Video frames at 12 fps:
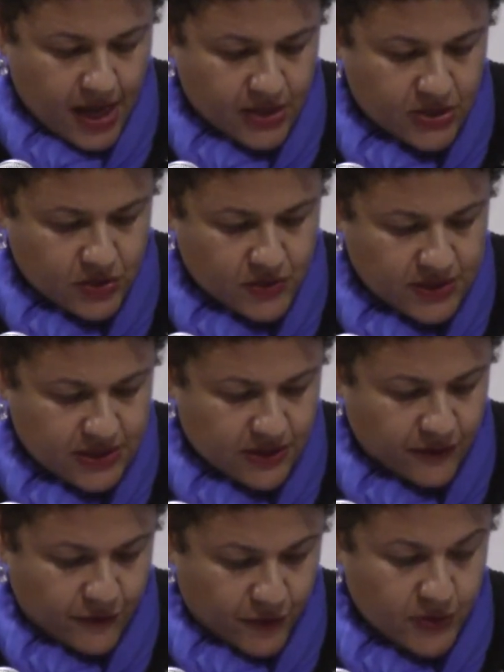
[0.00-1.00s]
And so this
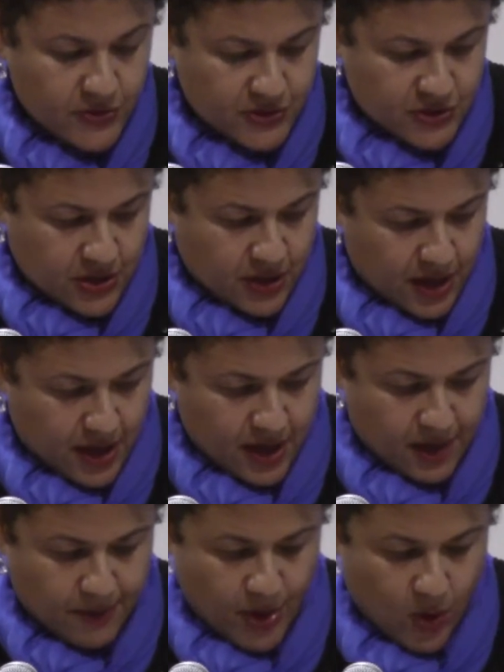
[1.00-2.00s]
first
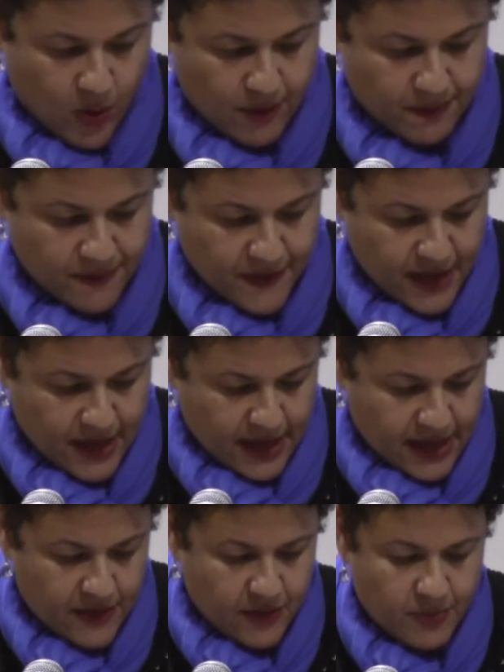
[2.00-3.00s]
uh, poem
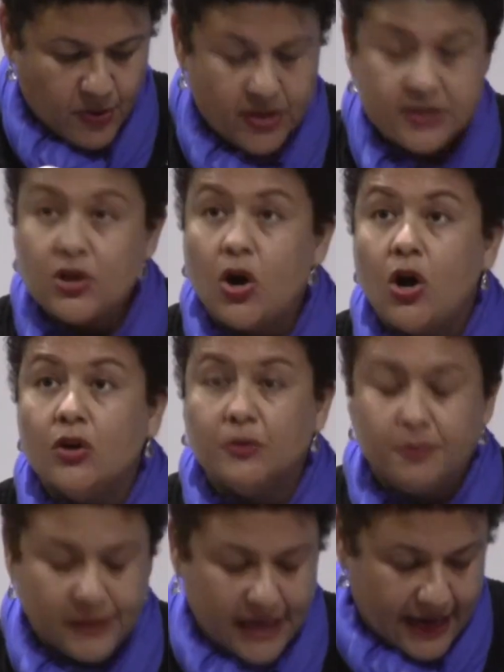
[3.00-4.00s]
in the book is called
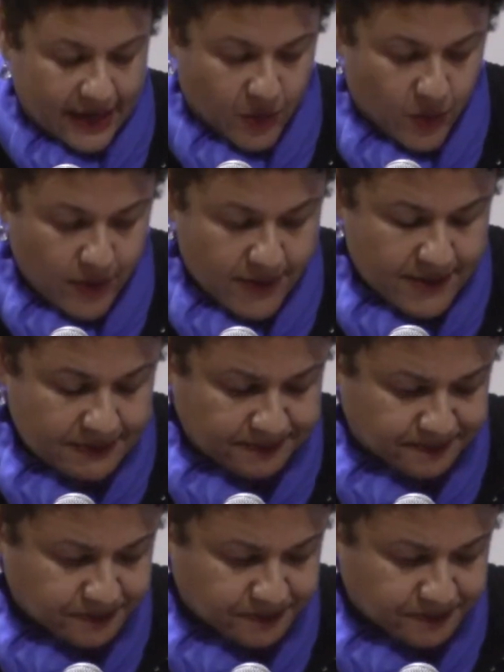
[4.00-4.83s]
Black Women.